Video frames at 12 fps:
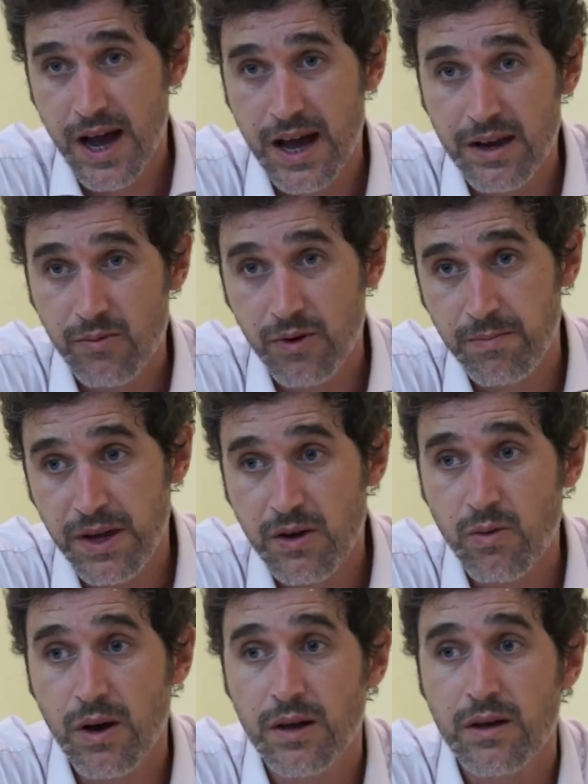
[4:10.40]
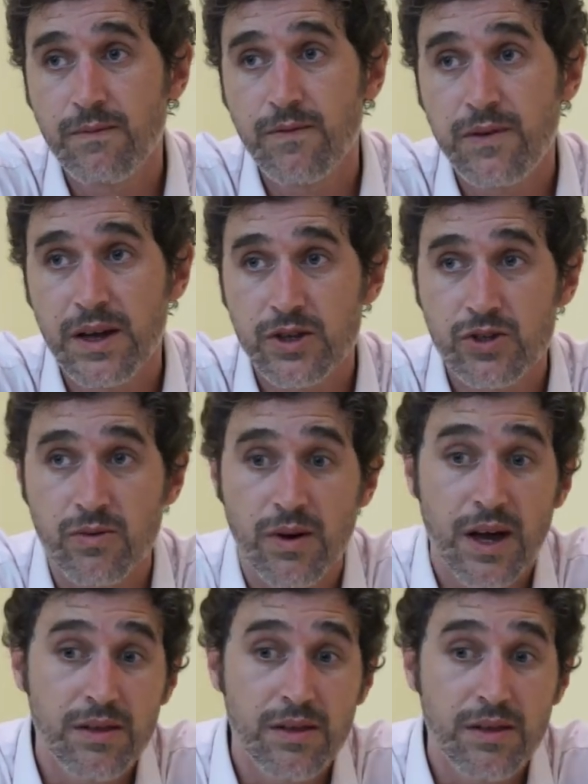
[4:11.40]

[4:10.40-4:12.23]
And it would be quite conflictual.